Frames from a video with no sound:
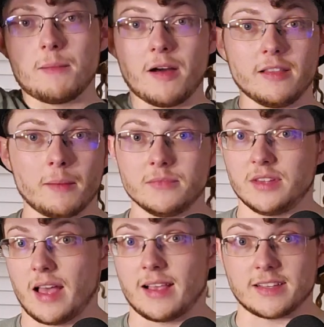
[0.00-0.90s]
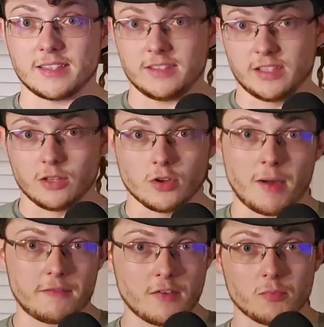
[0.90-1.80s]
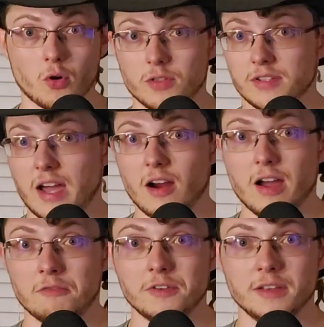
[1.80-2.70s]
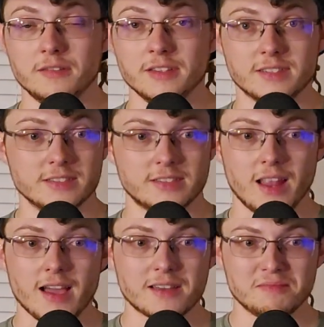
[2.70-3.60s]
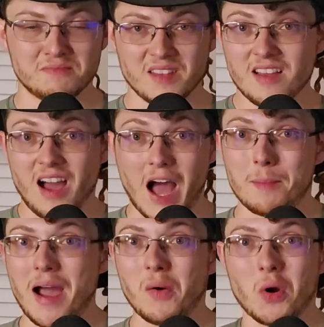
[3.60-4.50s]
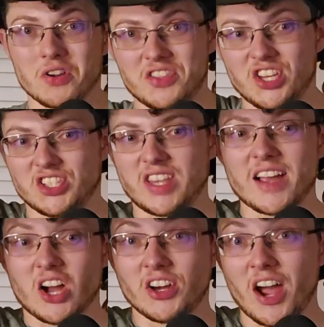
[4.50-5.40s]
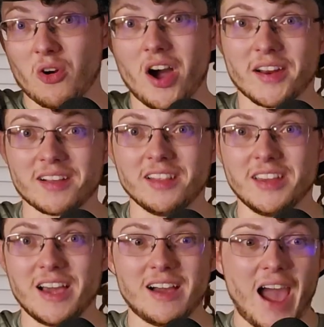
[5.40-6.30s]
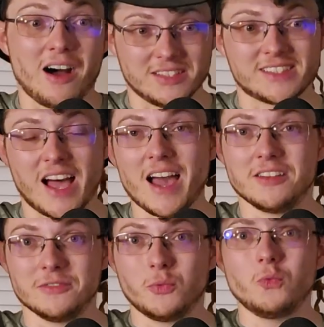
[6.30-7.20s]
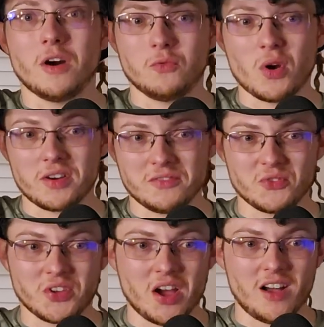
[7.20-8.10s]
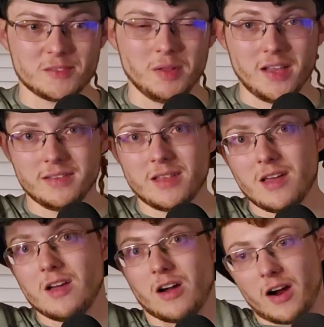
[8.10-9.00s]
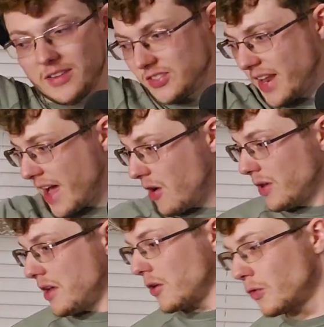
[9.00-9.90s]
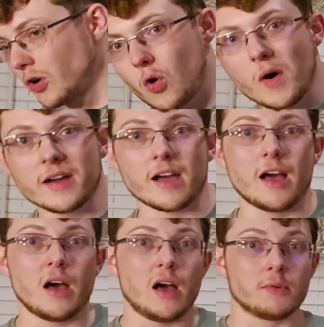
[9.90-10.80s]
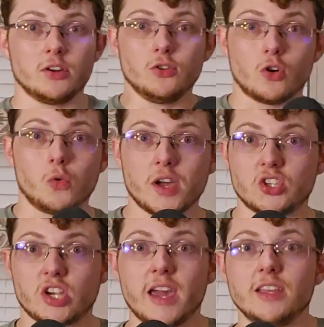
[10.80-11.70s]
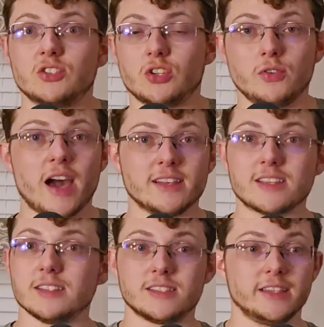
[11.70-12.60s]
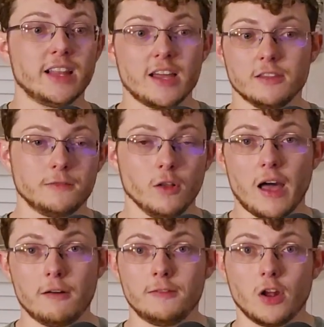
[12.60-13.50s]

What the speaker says: is like like I said, this is literally my favorite part of the entire outfit. This is like, I might wear this, like, unironically outside of wearing it for the cosplay. All right, so now, real quick, I'm going to do a quick change so you guys can see, like, the full